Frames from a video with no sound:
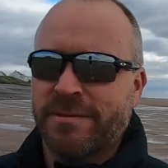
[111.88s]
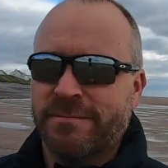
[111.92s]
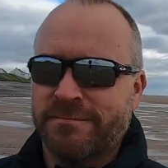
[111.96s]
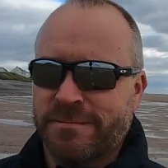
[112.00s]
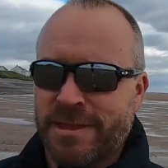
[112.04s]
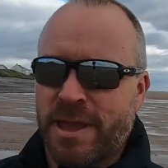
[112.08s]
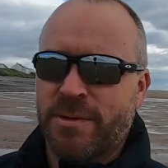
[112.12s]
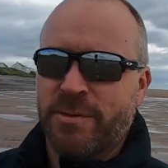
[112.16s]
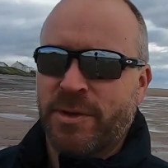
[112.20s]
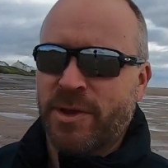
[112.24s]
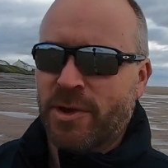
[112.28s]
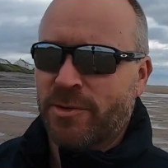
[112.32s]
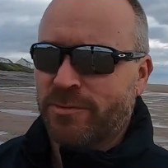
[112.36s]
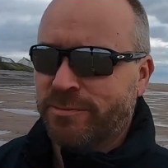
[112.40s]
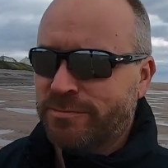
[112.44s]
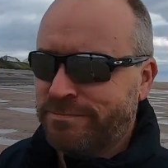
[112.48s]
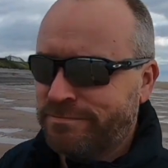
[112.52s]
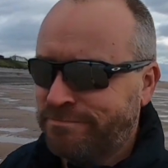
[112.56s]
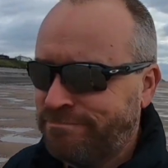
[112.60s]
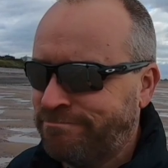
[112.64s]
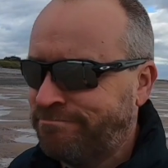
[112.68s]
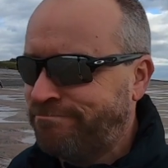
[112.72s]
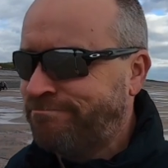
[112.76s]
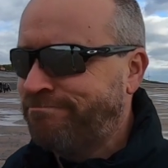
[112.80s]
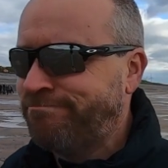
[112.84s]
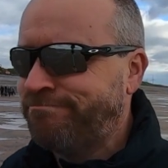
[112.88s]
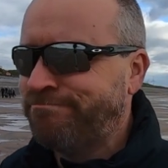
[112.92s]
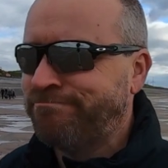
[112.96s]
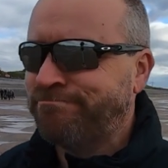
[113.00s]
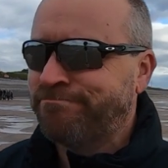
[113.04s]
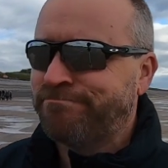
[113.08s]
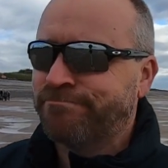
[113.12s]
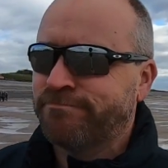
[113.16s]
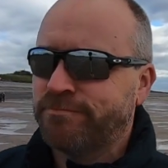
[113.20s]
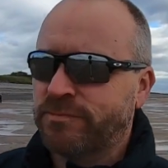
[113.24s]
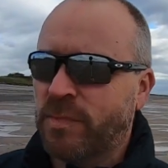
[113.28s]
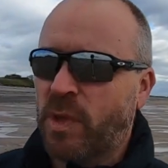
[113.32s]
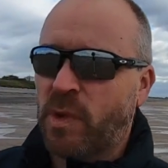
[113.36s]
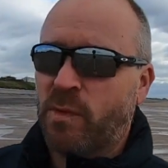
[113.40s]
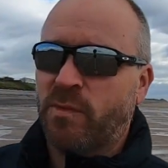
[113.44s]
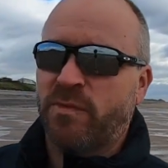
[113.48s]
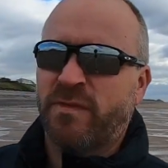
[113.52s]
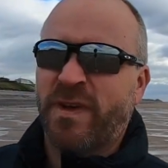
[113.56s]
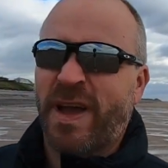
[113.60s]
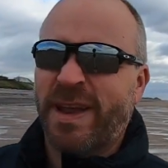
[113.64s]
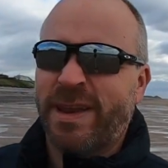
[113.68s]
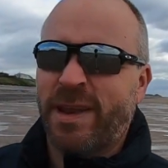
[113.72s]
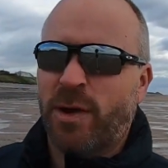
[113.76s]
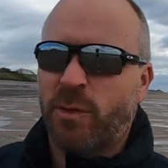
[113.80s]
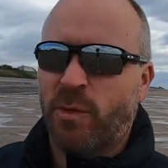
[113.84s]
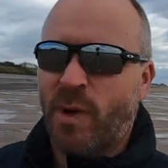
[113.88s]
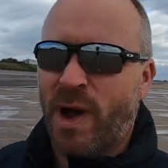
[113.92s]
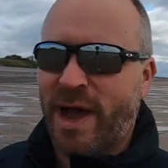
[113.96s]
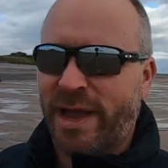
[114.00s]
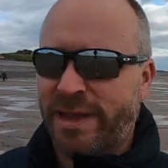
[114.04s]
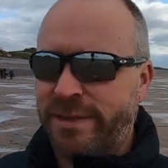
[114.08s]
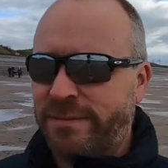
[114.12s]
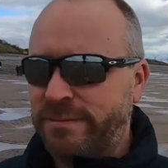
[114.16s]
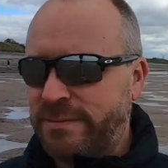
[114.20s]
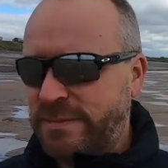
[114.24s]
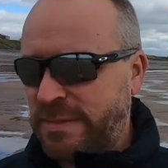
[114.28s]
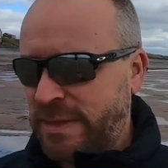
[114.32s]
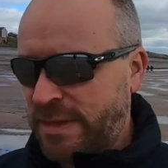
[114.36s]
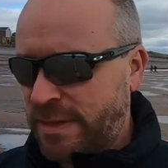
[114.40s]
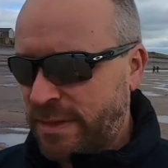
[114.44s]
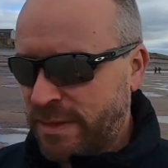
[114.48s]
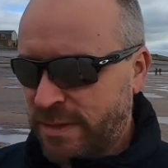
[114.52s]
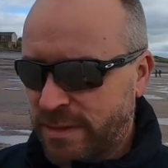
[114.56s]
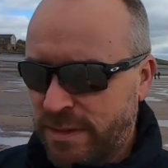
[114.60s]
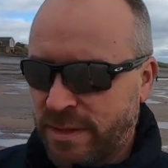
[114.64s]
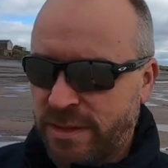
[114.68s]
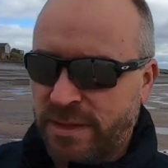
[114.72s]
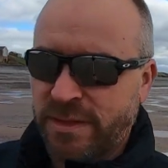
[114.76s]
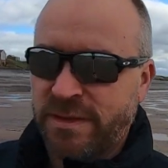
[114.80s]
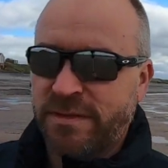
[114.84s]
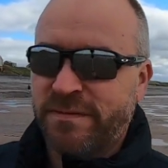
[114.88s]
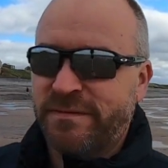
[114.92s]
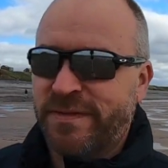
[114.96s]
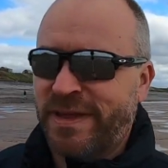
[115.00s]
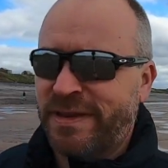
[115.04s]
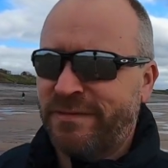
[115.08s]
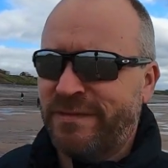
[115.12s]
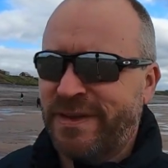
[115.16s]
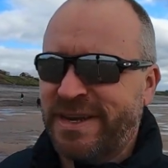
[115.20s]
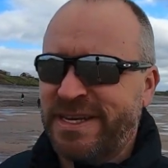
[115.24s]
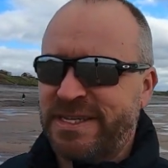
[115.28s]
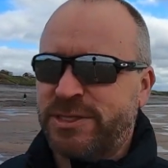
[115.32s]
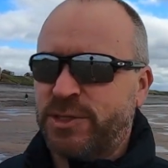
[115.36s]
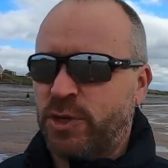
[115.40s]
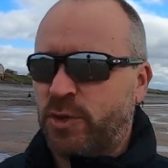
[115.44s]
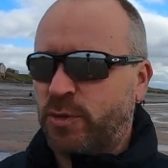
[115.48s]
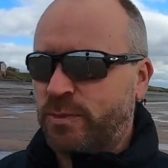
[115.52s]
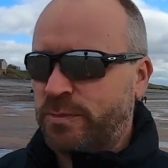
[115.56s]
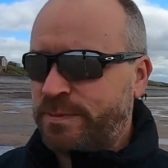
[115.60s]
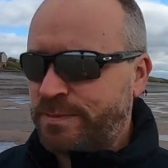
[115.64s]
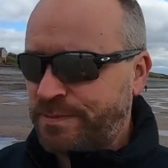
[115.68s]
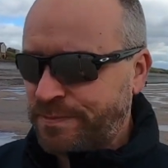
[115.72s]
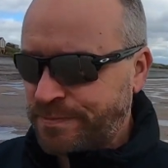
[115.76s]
There we go. Find out why very, very soon.